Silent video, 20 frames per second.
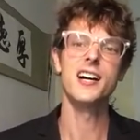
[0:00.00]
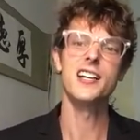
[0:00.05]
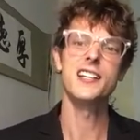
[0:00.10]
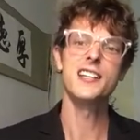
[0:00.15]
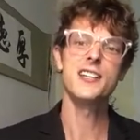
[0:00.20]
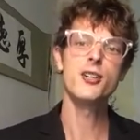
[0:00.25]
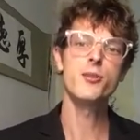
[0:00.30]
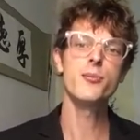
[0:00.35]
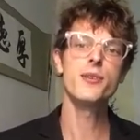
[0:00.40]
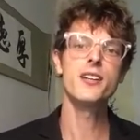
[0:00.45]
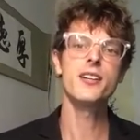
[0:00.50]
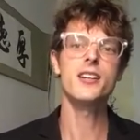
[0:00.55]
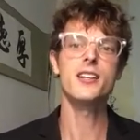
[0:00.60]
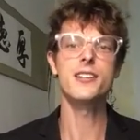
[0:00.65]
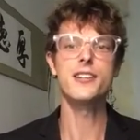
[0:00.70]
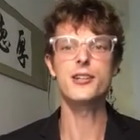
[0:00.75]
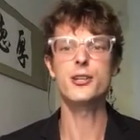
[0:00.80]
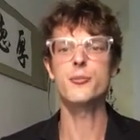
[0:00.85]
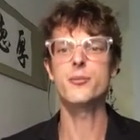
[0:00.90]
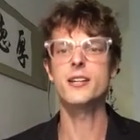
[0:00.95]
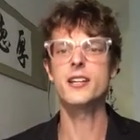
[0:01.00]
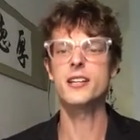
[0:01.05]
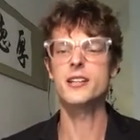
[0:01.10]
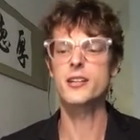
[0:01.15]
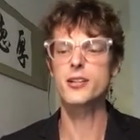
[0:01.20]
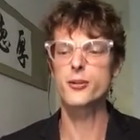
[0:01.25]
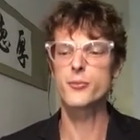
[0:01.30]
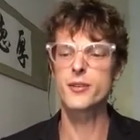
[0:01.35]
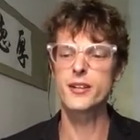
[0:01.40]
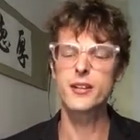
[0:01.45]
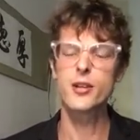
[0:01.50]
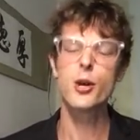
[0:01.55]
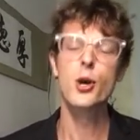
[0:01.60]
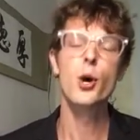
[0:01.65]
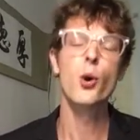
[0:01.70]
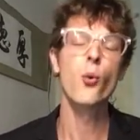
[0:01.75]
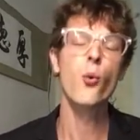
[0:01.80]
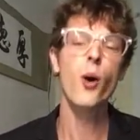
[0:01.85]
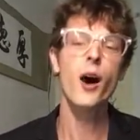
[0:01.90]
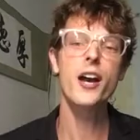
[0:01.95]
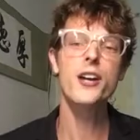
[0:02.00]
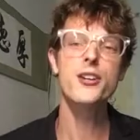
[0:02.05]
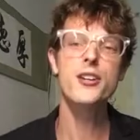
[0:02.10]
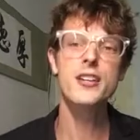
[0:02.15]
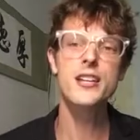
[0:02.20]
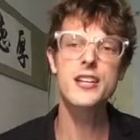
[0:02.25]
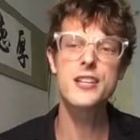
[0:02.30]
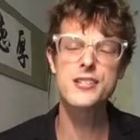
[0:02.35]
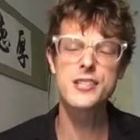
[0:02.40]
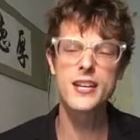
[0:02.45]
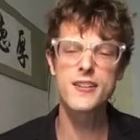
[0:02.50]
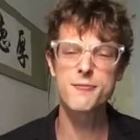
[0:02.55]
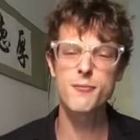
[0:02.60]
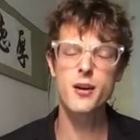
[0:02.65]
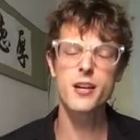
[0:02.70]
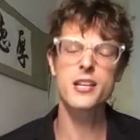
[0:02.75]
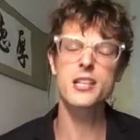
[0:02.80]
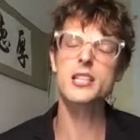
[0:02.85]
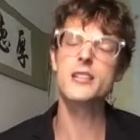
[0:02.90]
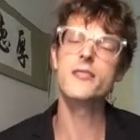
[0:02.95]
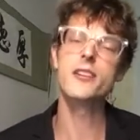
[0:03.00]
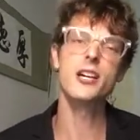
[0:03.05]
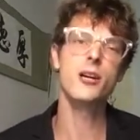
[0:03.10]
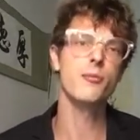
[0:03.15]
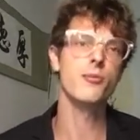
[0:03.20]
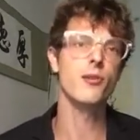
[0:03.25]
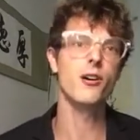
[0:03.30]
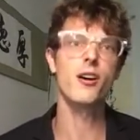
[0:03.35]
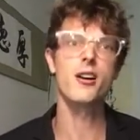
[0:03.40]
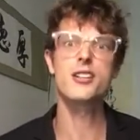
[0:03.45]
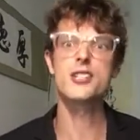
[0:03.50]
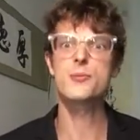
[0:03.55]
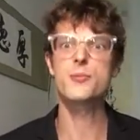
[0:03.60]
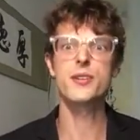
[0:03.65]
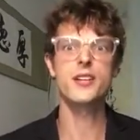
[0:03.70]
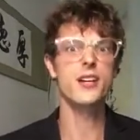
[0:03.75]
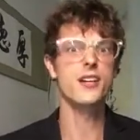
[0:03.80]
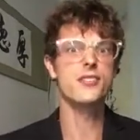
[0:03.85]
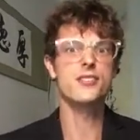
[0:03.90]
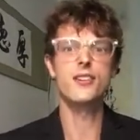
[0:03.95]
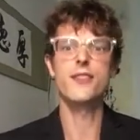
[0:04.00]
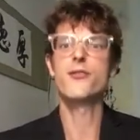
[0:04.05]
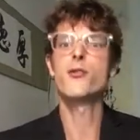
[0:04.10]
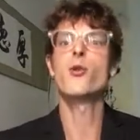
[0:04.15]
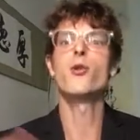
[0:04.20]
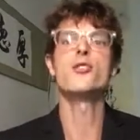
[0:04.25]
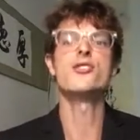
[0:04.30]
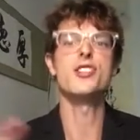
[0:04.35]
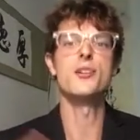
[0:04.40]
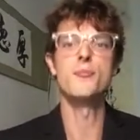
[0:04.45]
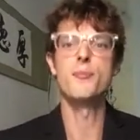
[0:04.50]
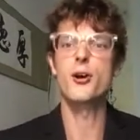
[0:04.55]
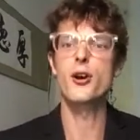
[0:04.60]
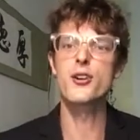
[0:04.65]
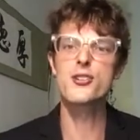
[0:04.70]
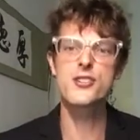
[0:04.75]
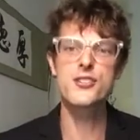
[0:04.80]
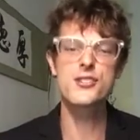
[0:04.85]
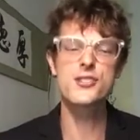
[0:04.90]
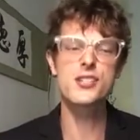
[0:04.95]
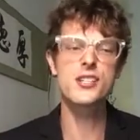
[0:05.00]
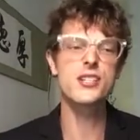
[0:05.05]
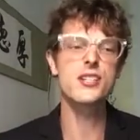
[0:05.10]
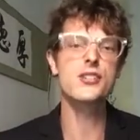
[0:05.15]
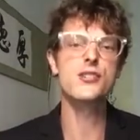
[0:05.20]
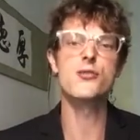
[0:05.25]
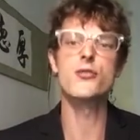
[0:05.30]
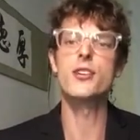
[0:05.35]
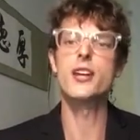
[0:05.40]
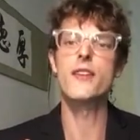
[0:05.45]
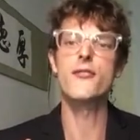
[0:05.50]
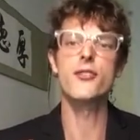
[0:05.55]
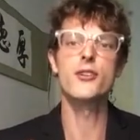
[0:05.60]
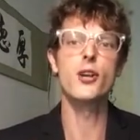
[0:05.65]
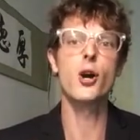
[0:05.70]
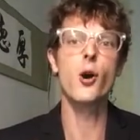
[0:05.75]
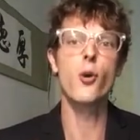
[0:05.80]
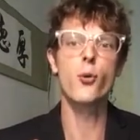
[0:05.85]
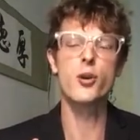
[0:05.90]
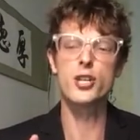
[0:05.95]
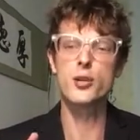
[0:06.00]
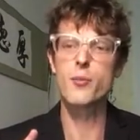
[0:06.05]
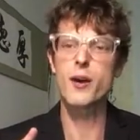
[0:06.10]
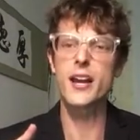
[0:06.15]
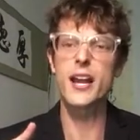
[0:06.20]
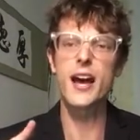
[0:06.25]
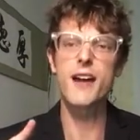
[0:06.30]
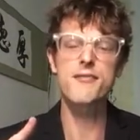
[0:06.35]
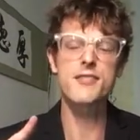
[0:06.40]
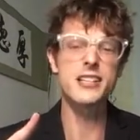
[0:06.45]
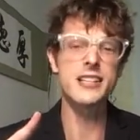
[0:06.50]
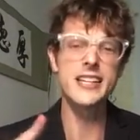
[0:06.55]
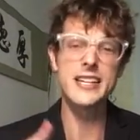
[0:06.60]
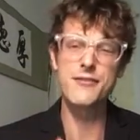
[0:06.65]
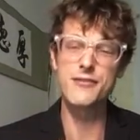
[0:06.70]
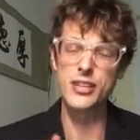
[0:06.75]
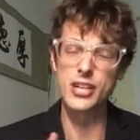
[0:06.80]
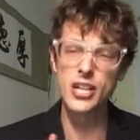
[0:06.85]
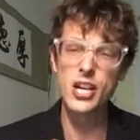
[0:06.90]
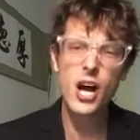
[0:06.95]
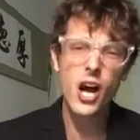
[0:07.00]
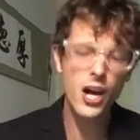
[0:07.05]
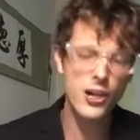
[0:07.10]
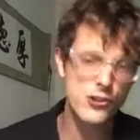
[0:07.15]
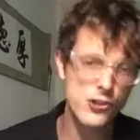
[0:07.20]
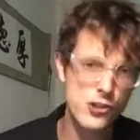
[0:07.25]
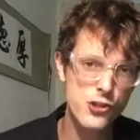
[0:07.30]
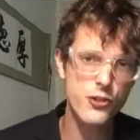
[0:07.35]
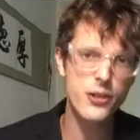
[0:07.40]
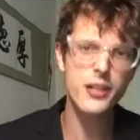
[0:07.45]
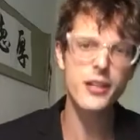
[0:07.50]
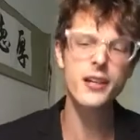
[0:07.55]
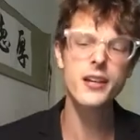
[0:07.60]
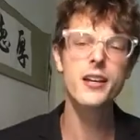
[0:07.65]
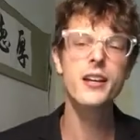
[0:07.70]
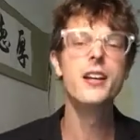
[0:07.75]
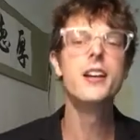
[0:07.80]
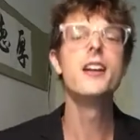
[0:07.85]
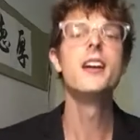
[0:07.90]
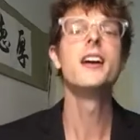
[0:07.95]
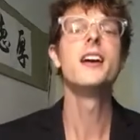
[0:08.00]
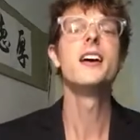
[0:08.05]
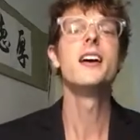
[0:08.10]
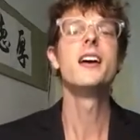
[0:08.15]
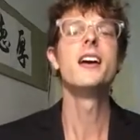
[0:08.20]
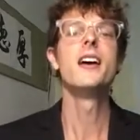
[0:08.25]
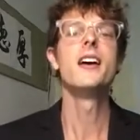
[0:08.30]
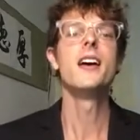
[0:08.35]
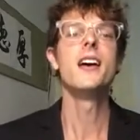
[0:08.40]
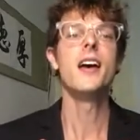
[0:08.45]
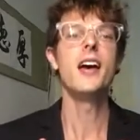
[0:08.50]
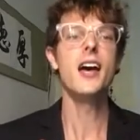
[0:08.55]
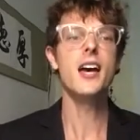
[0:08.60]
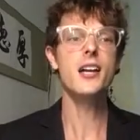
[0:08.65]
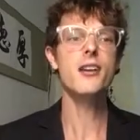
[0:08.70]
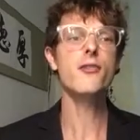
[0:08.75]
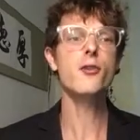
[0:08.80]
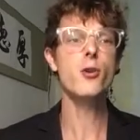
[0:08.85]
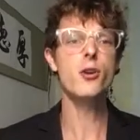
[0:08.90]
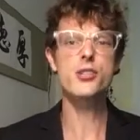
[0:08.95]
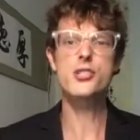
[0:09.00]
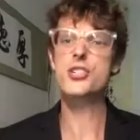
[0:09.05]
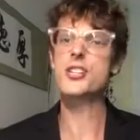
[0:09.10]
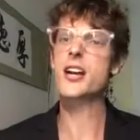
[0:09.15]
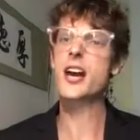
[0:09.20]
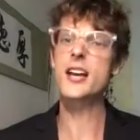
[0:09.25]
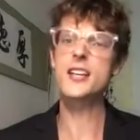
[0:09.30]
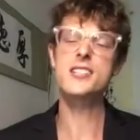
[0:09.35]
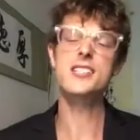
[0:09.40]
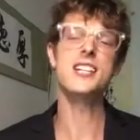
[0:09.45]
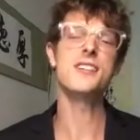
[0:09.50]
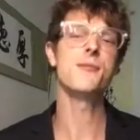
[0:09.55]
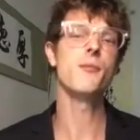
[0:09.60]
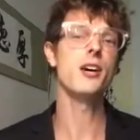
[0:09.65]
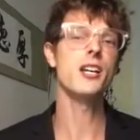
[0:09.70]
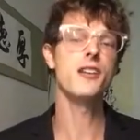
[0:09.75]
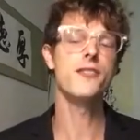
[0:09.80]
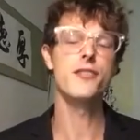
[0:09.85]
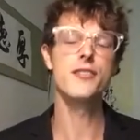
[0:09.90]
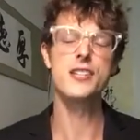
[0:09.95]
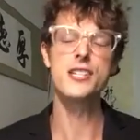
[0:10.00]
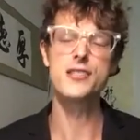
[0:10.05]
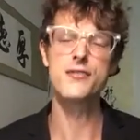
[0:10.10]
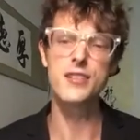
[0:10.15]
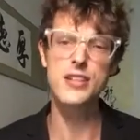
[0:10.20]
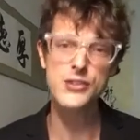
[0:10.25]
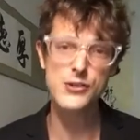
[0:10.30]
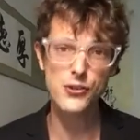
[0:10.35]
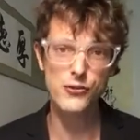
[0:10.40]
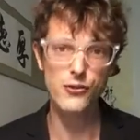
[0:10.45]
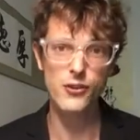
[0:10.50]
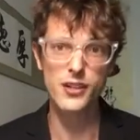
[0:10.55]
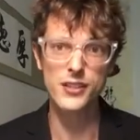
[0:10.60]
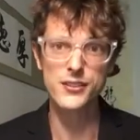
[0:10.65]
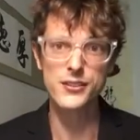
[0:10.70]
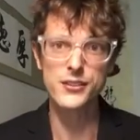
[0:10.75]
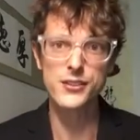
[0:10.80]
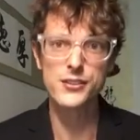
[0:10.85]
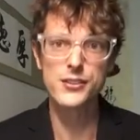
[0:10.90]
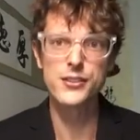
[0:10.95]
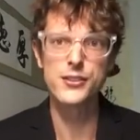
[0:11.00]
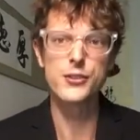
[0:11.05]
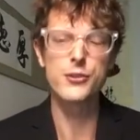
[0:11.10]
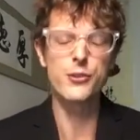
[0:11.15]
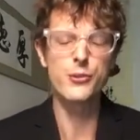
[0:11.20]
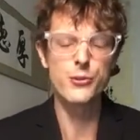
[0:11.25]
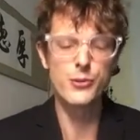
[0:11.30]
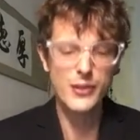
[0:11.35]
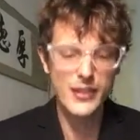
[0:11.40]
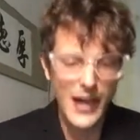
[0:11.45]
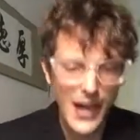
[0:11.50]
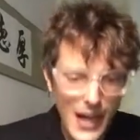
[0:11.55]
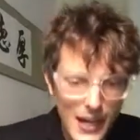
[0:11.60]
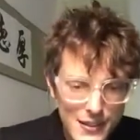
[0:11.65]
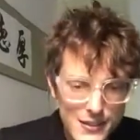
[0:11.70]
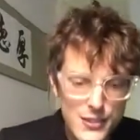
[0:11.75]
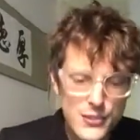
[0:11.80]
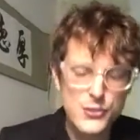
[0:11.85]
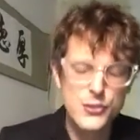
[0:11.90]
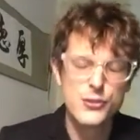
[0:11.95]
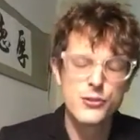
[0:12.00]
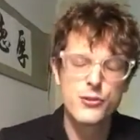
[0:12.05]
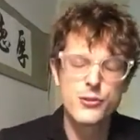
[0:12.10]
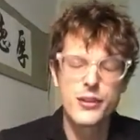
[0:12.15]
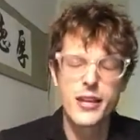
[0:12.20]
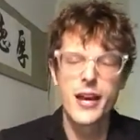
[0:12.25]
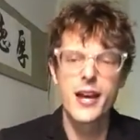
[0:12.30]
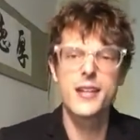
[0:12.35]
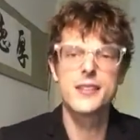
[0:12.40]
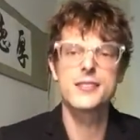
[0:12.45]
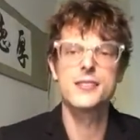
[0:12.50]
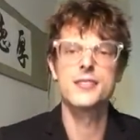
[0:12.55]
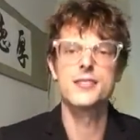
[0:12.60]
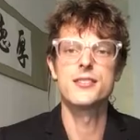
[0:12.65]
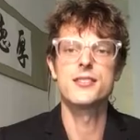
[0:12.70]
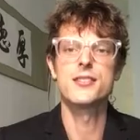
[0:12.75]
A little bit, a little bit, a little bit. Why do you need to save money living abroad? Is because, of course, emergencies. You never know when you might have to leave the country. And, of course, you got to save money for these visa runs. You got to do that.